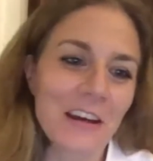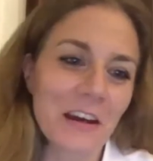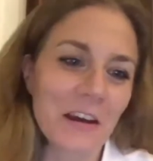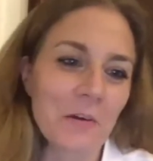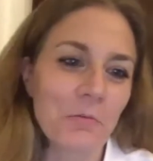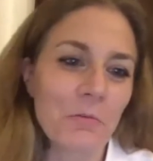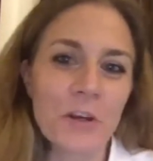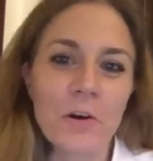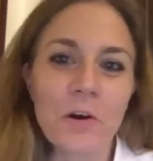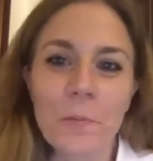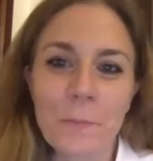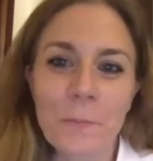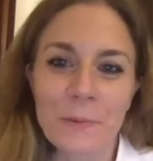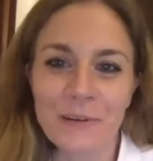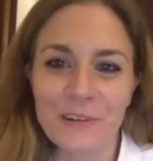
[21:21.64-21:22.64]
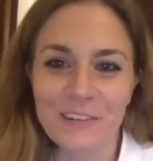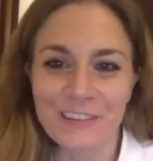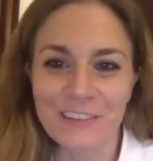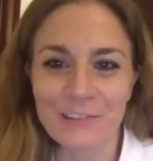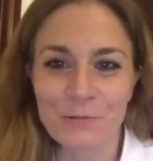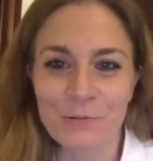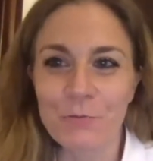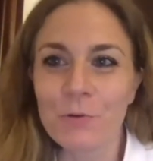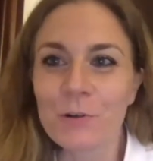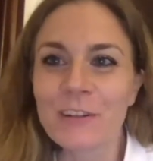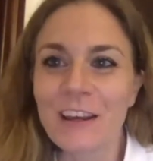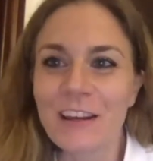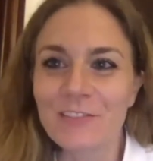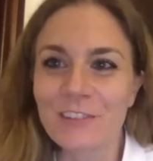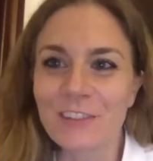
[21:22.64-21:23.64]
we hope we will
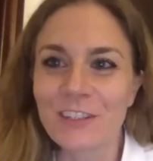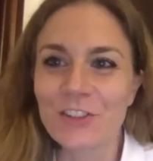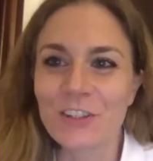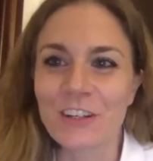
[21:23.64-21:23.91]
have the chance